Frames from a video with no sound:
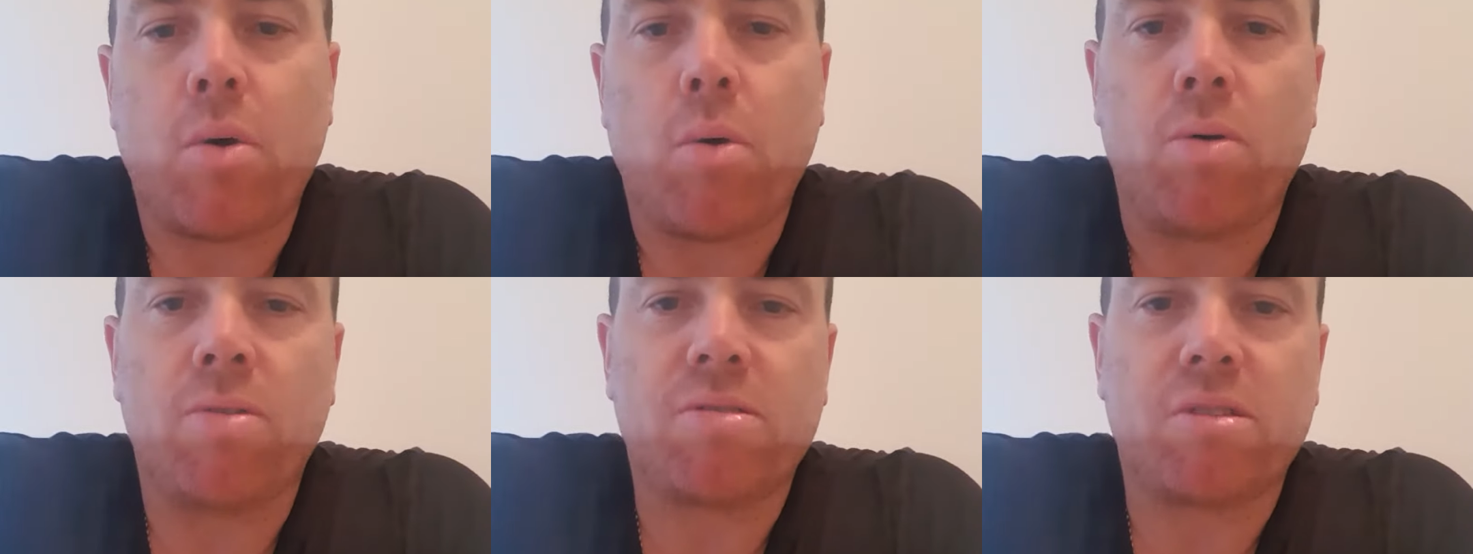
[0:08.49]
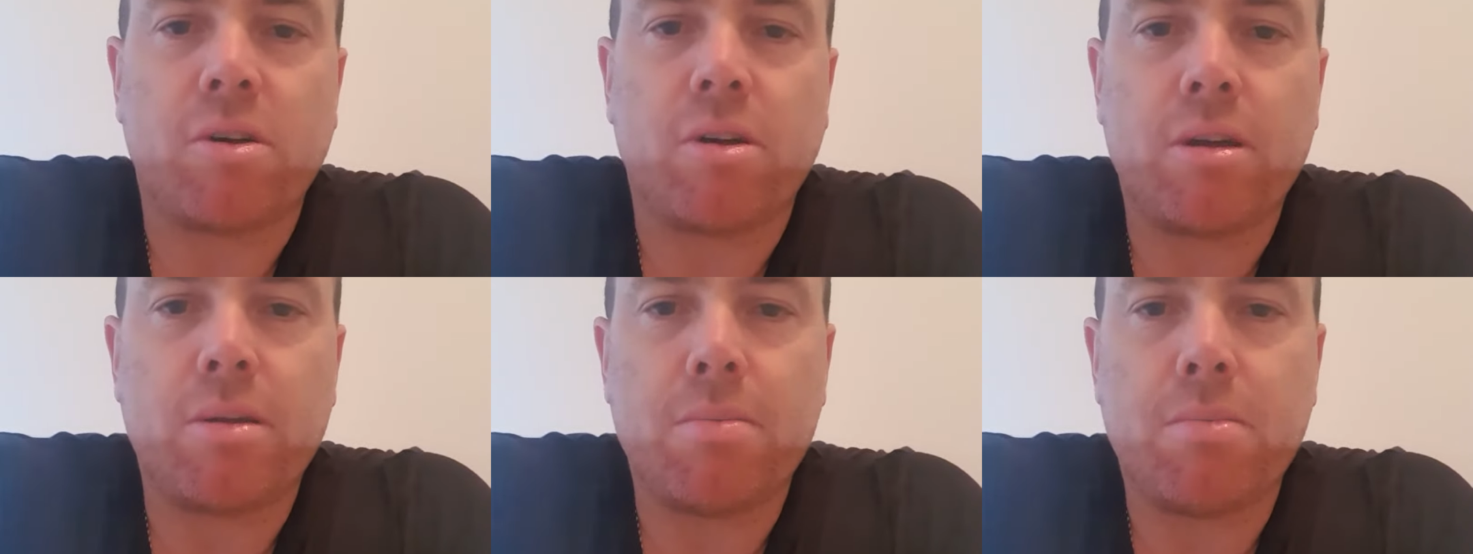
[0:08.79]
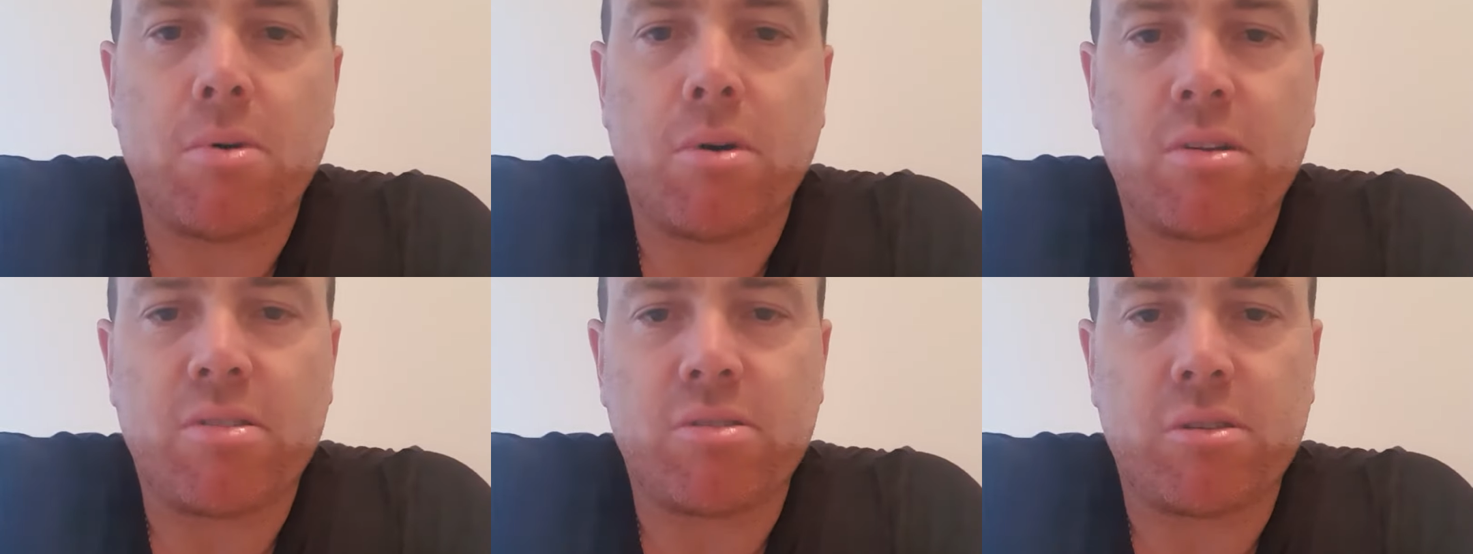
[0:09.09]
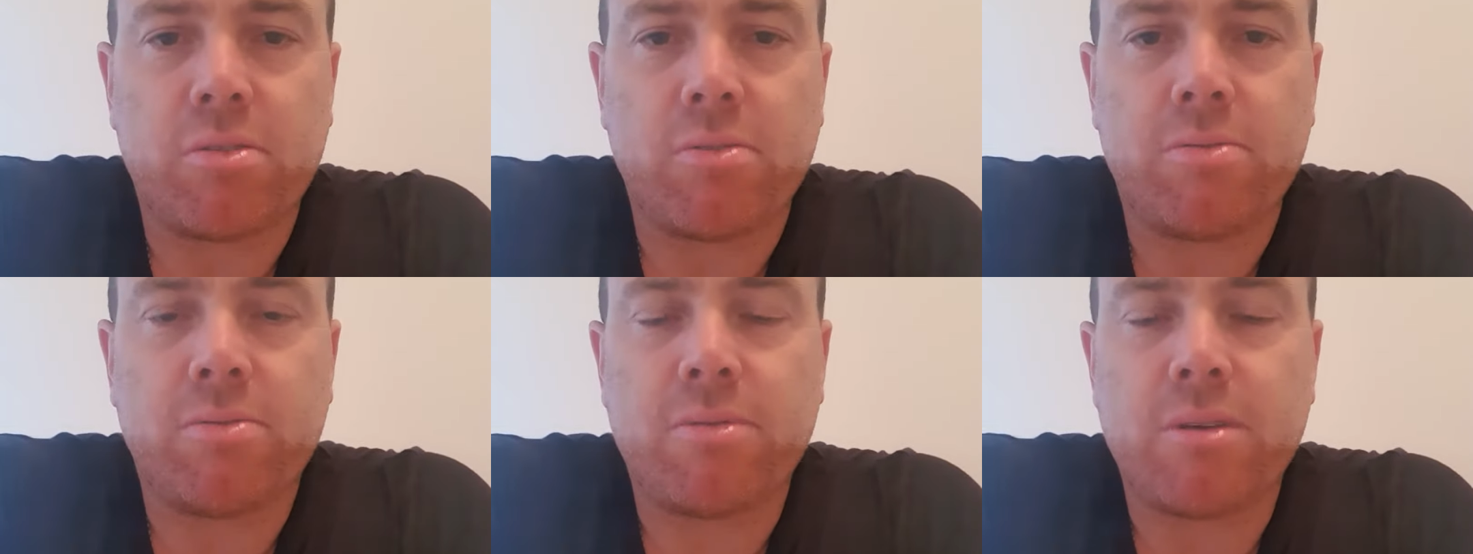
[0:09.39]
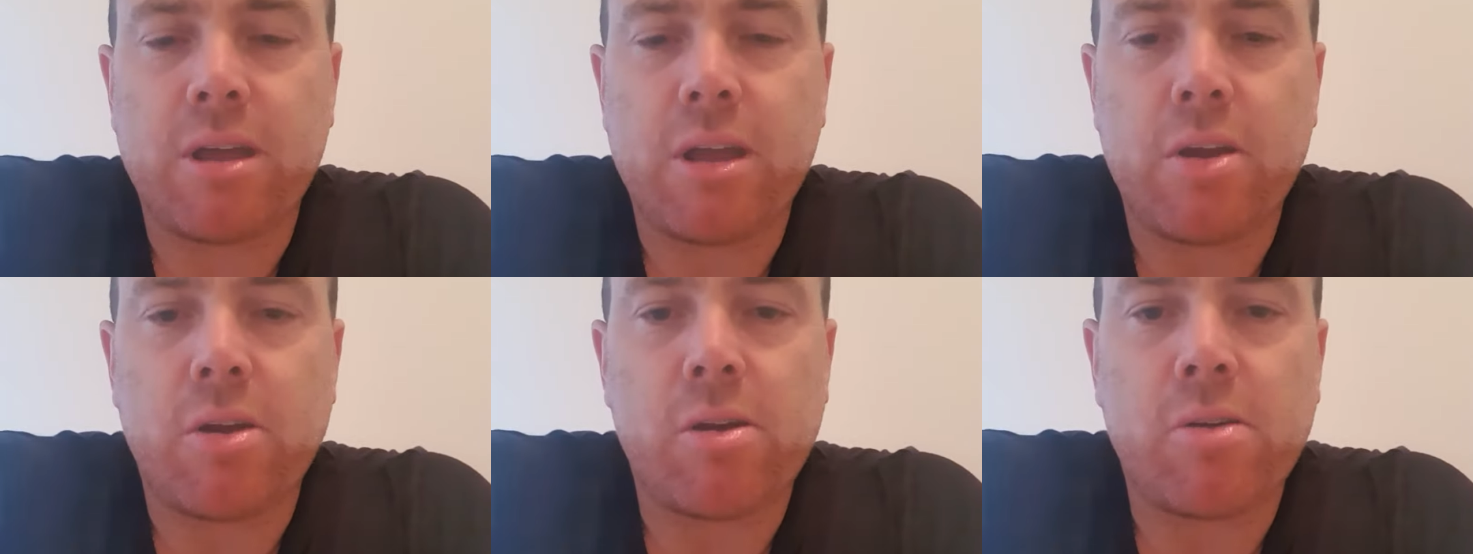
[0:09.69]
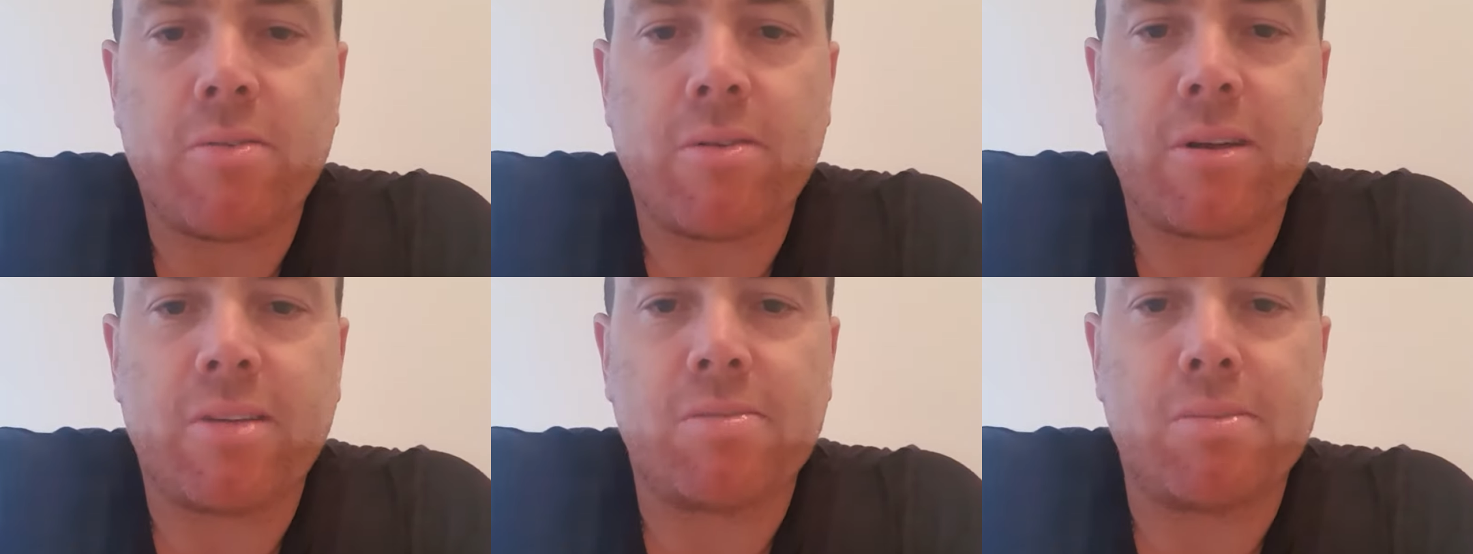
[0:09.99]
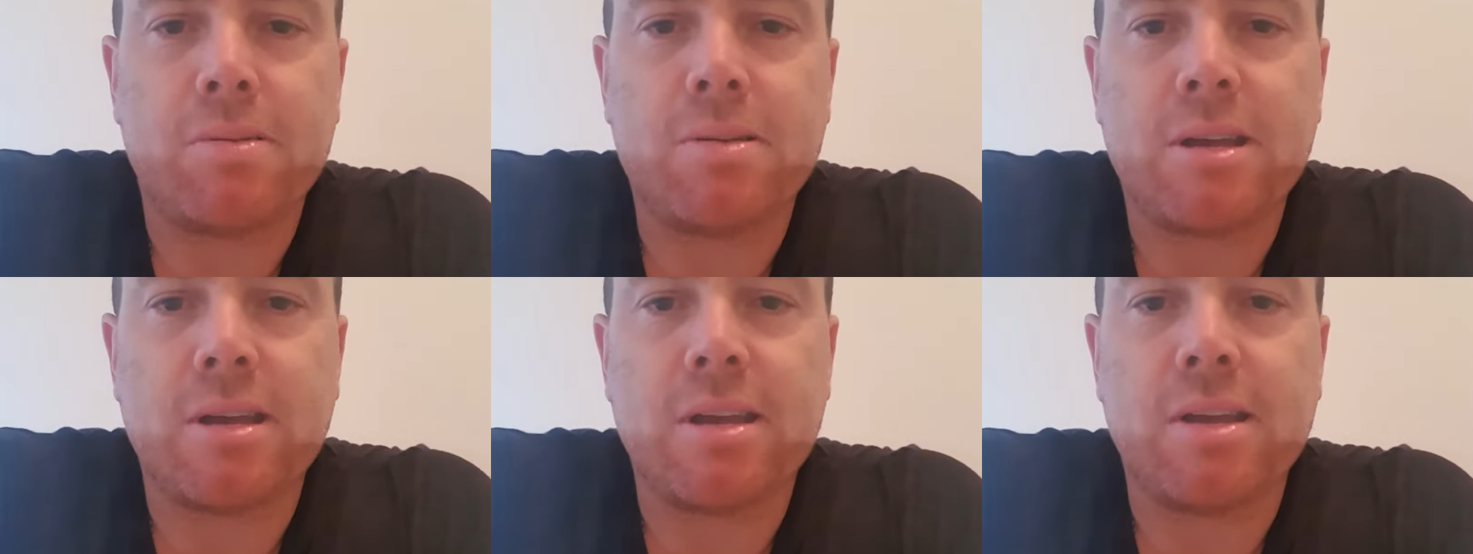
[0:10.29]
also in my sort of area of
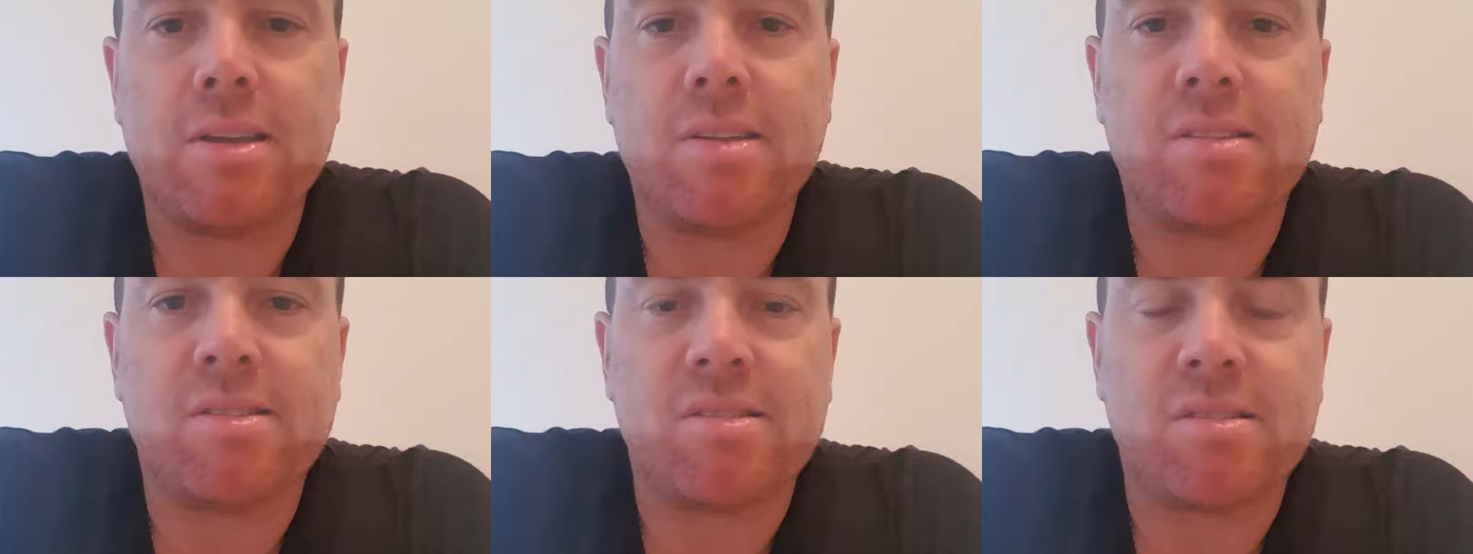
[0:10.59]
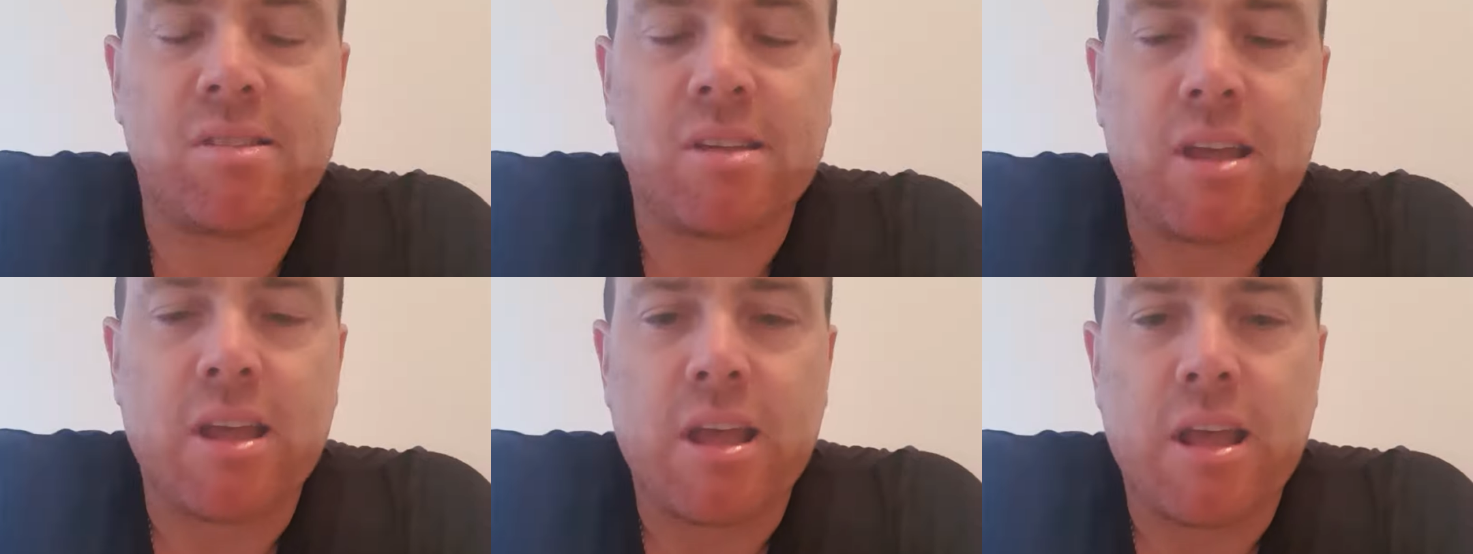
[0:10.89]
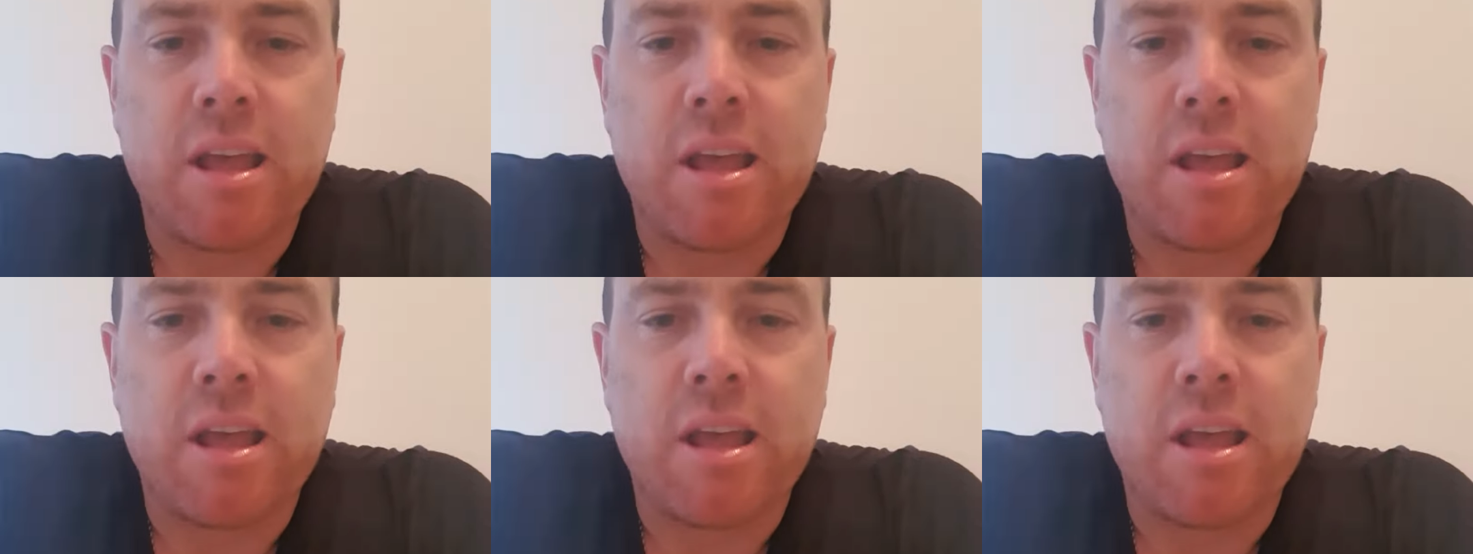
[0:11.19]
expertise.